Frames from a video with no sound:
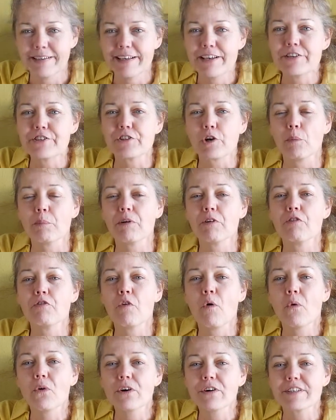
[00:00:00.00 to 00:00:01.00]
So
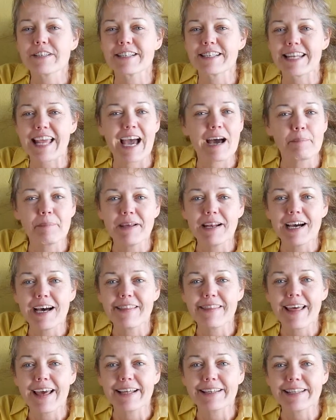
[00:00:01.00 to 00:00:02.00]
before snapping
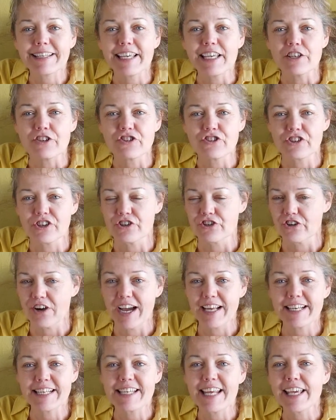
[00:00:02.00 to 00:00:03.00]
on that leash and
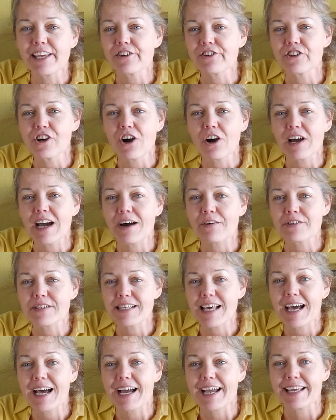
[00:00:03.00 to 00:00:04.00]
trying to take your dog
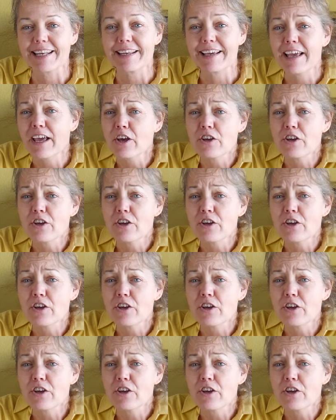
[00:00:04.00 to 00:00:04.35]
outside,